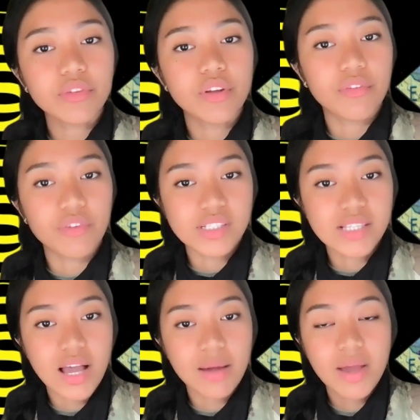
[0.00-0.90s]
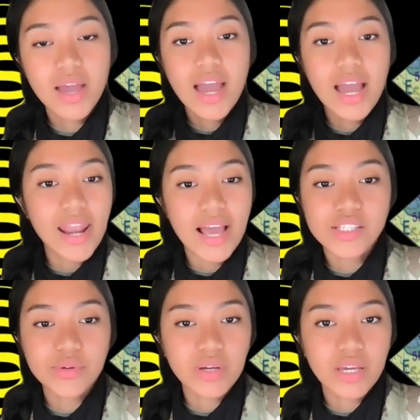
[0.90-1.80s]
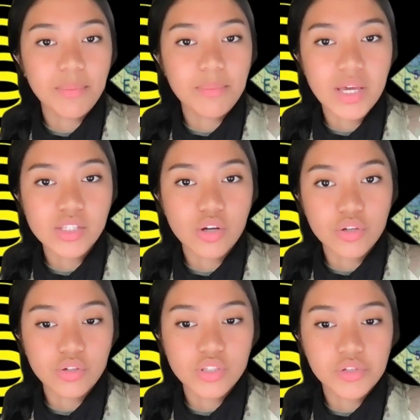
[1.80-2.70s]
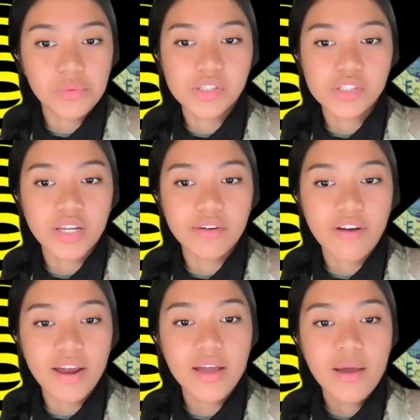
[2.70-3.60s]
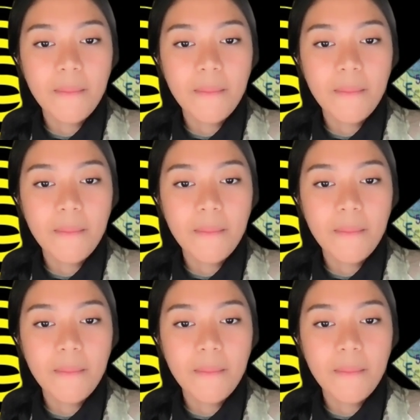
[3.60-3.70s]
the first time and answering it based on your intuition, right?